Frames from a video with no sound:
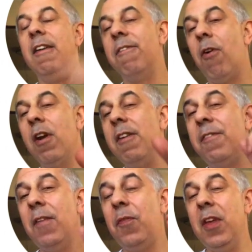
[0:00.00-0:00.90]

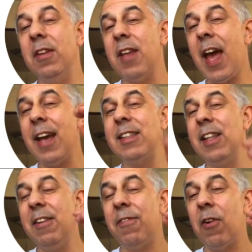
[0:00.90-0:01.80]
450 is
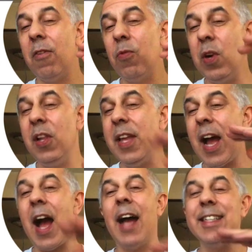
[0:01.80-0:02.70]
excellent for really
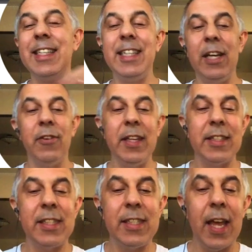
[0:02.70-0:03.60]
hot searing
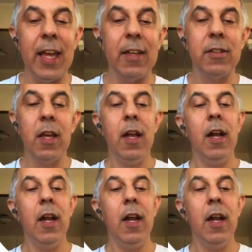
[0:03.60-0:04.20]
steaks.